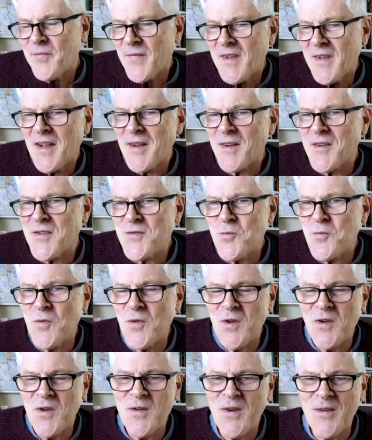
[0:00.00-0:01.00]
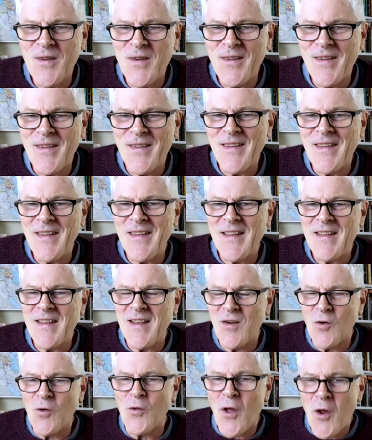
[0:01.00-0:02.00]
yeah, because
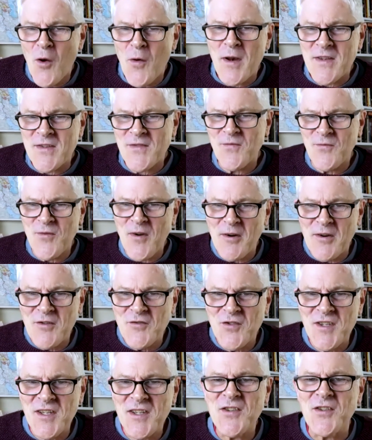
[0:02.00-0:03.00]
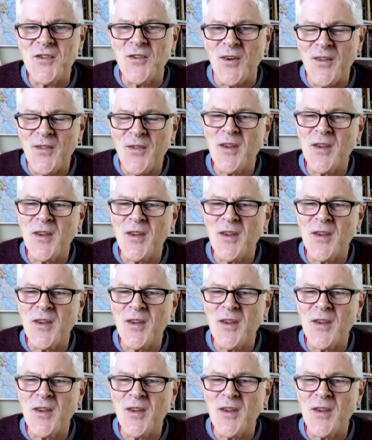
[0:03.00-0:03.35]
although it's very traditional,